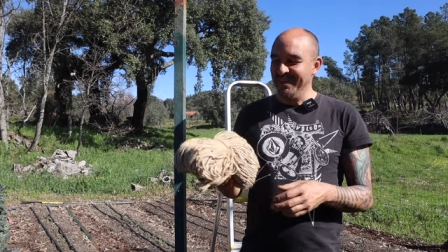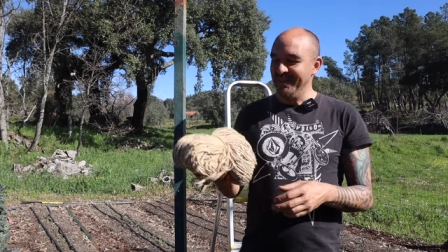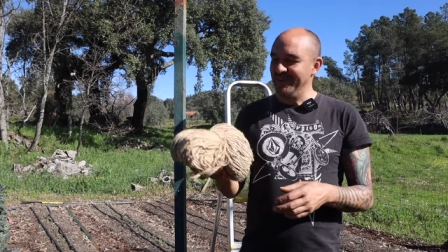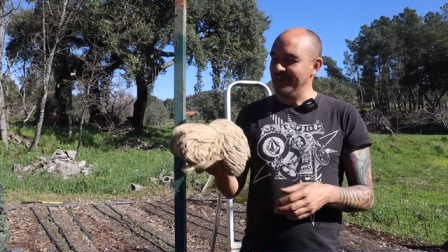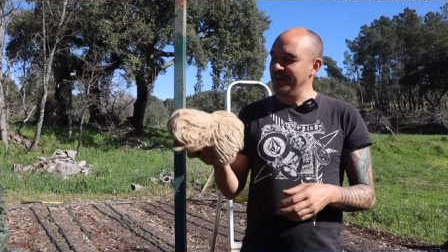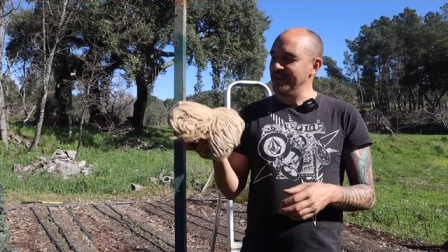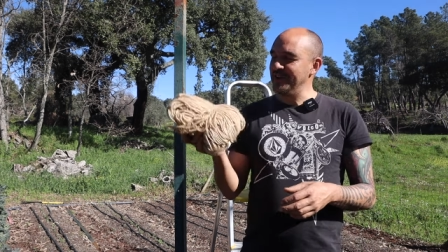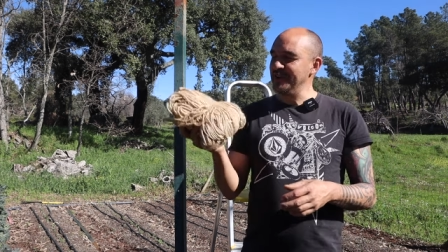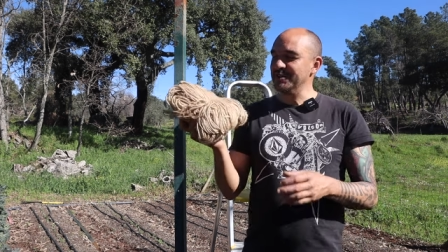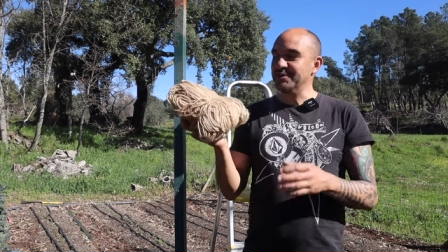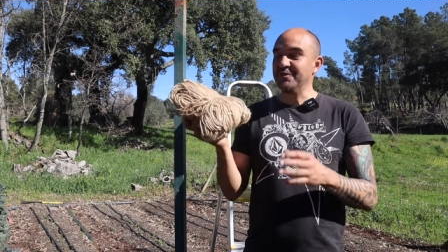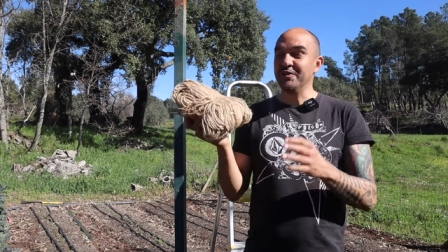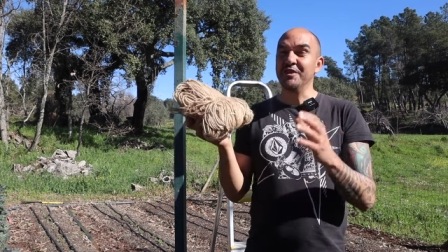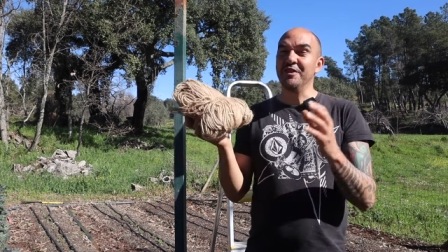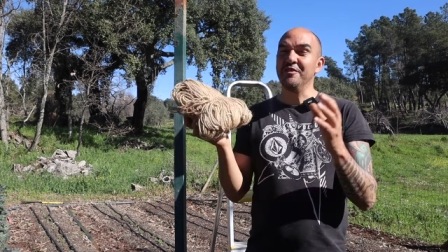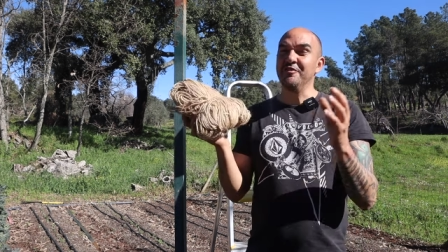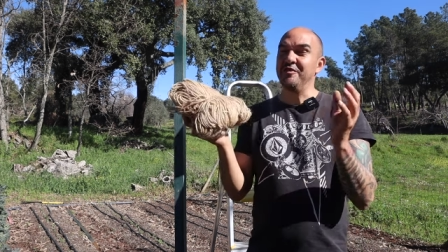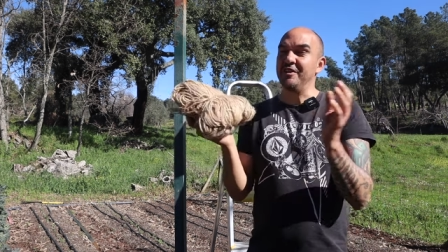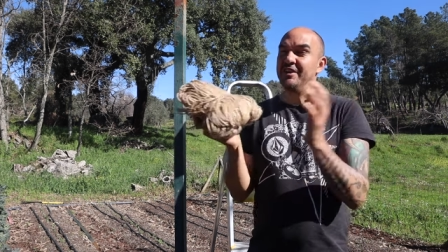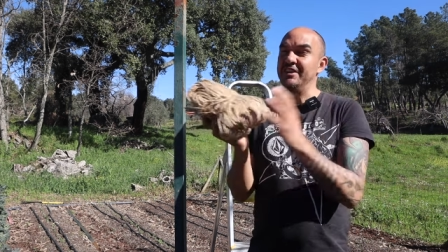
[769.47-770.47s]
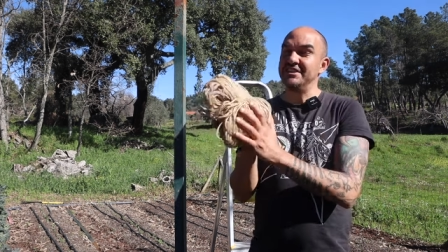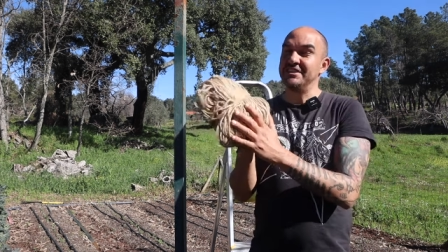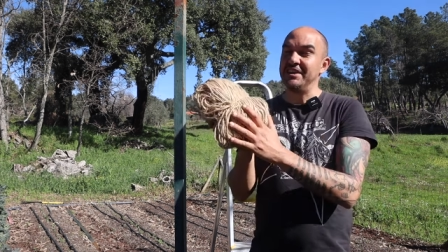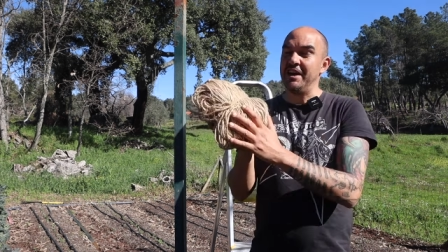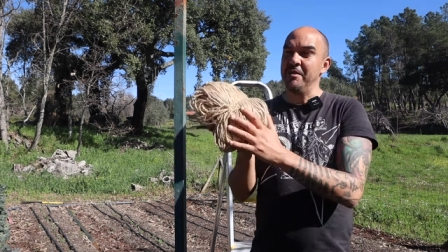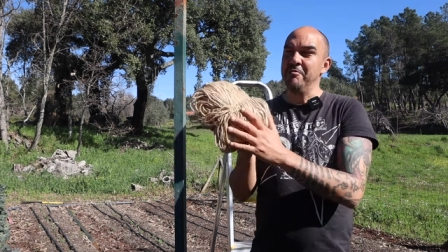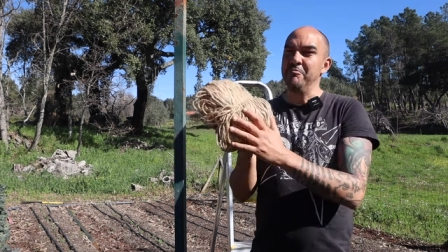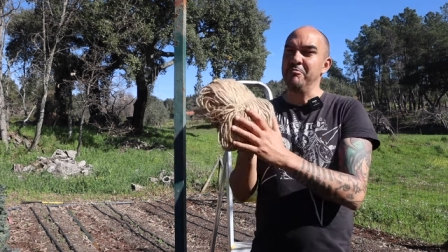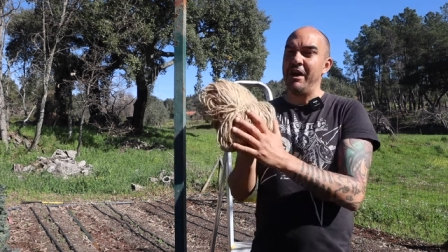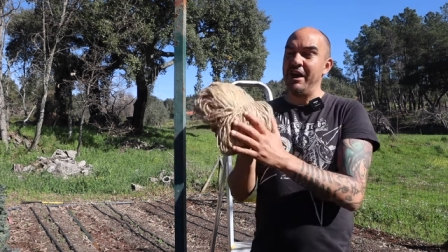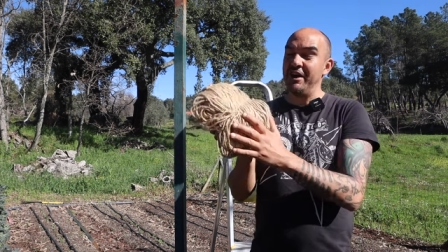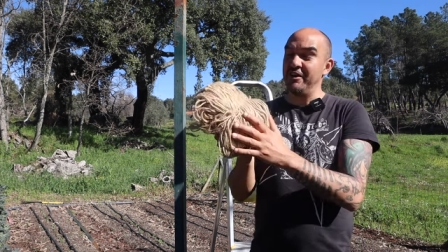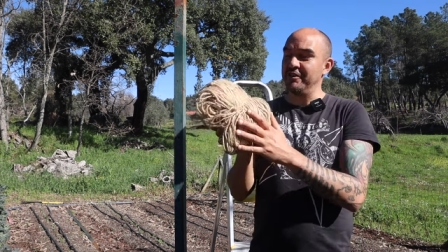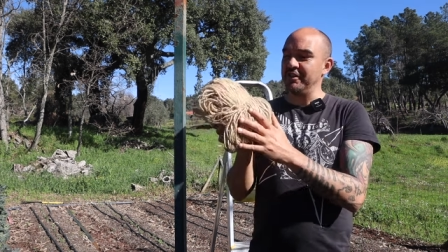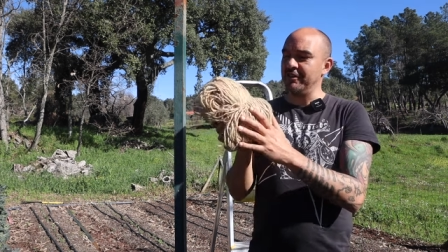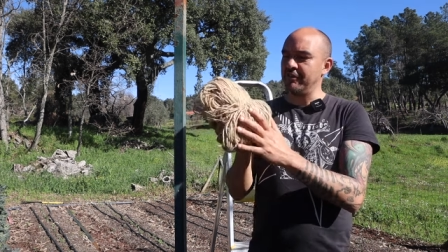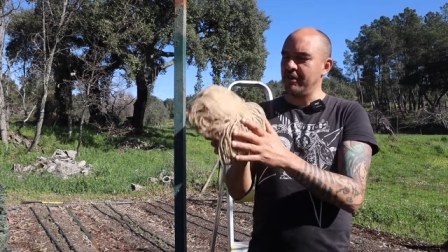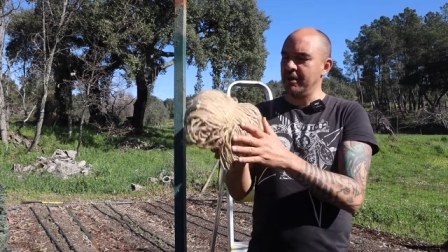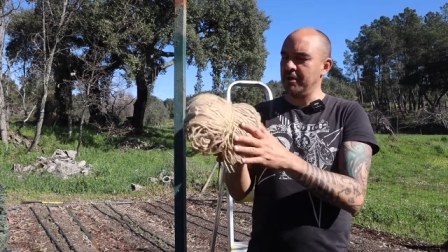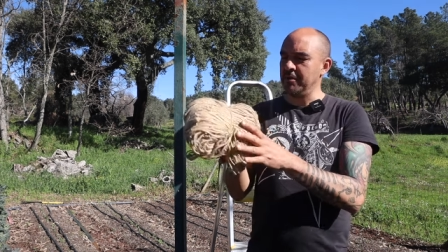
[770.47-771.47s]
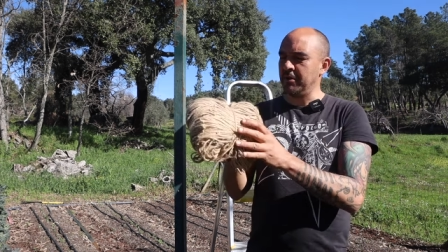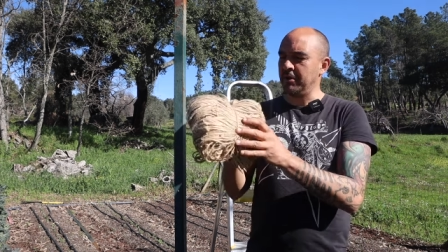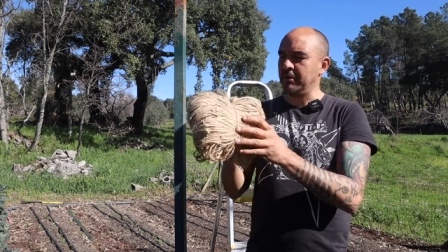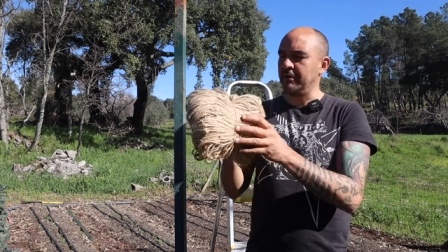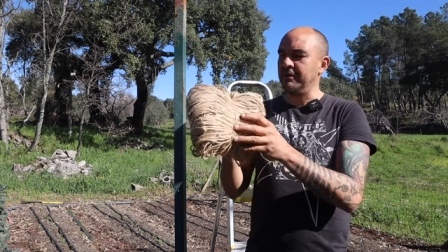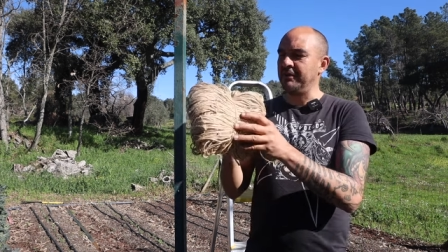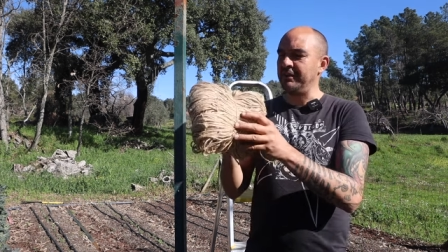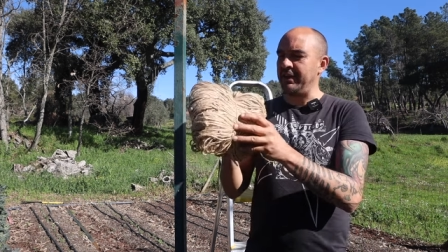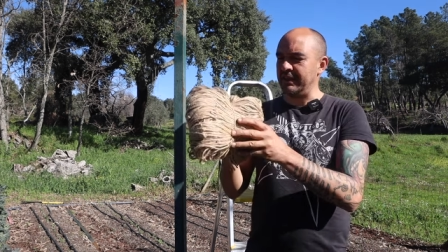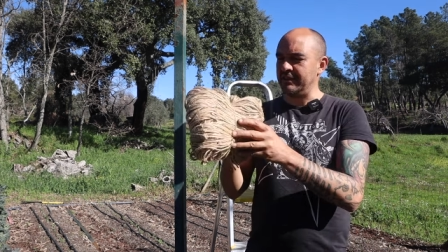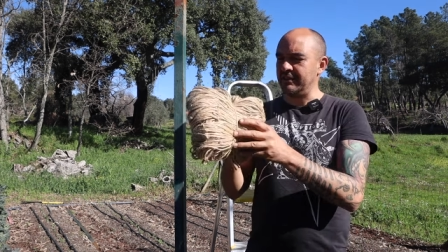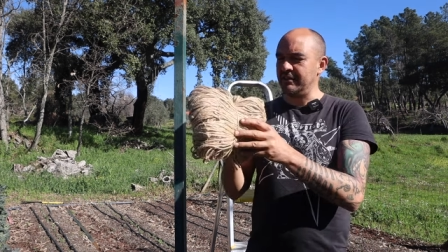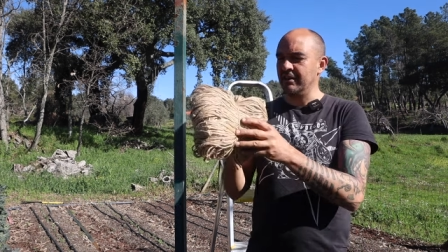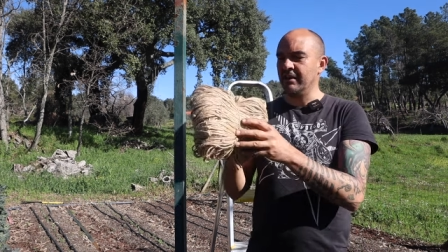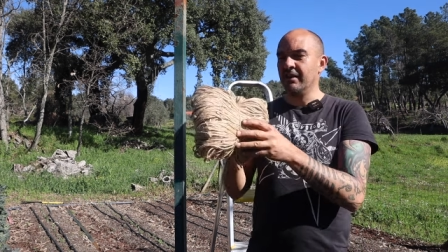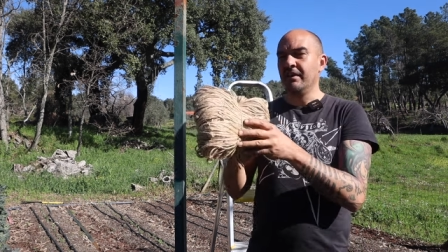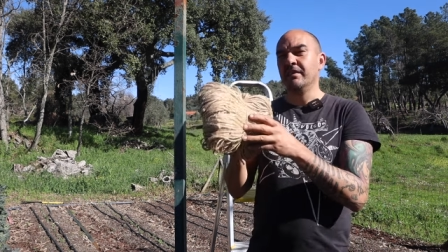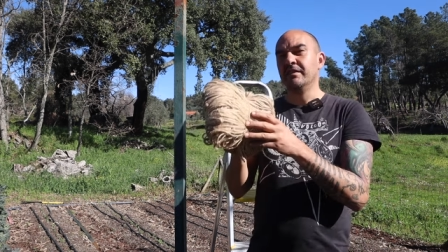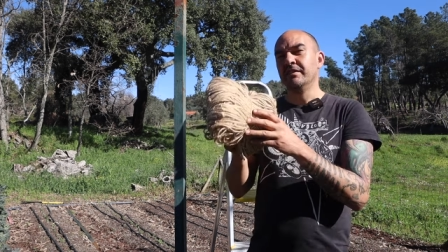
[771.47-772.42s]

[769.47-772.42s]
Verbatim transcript: We're gonna use for the first time biodegradable net.